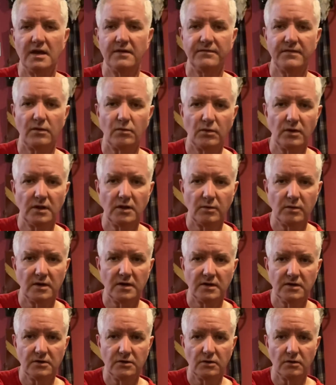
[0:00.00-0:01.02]
I really wanted to
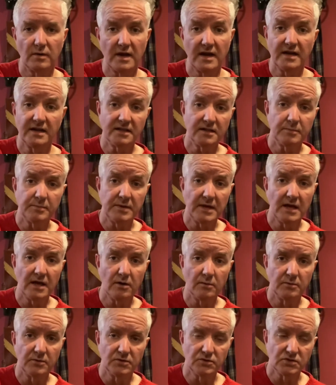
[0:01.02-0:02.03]
do it right, I'd get the piano
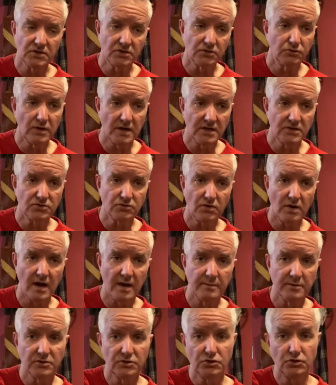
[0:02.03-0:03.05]
music and transcribe
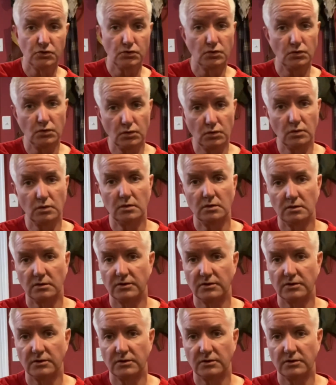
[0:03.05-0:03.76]
it to the